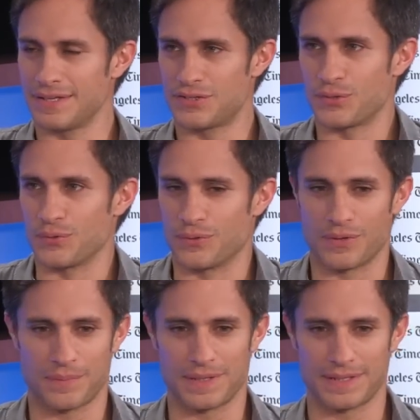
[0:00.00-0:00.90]
issue, you
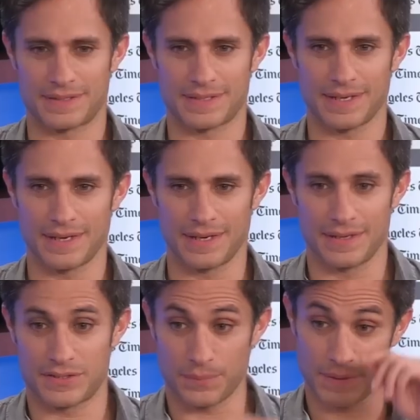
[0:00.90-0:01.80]
know, I mean, it's
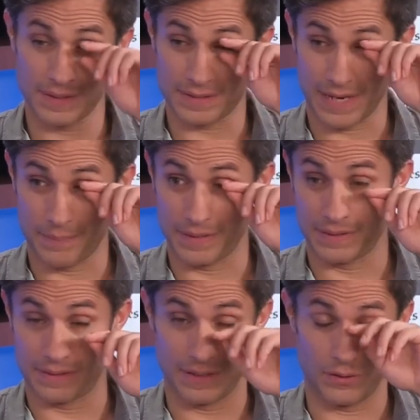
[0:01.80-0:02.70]
something that's
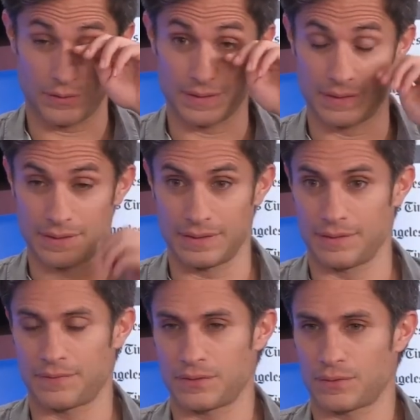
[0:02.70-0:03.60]
happening a lot in
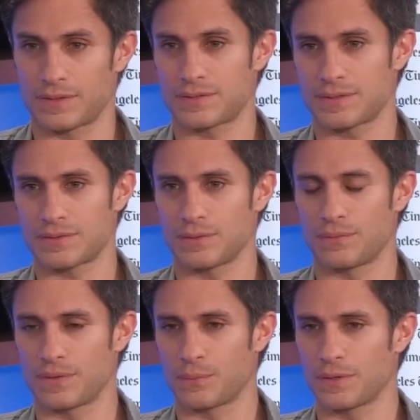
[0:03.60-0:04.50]
different orchestras all
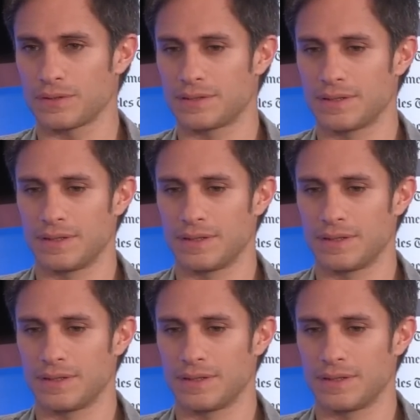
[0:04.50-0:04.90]
over the world.